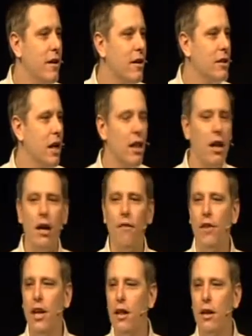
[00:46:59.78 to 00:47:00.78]
Because I
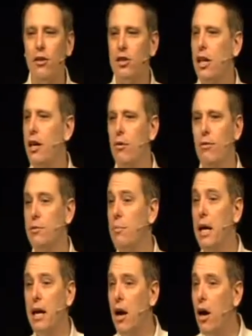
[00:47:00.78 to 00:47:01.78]
love that little Sarah was
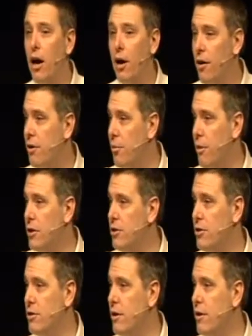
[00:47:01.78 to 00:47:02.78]
being honored the way
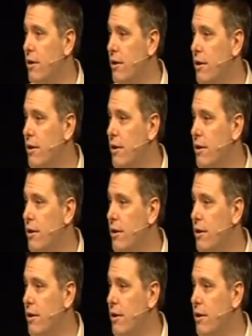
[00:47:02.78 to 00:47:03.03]
she should.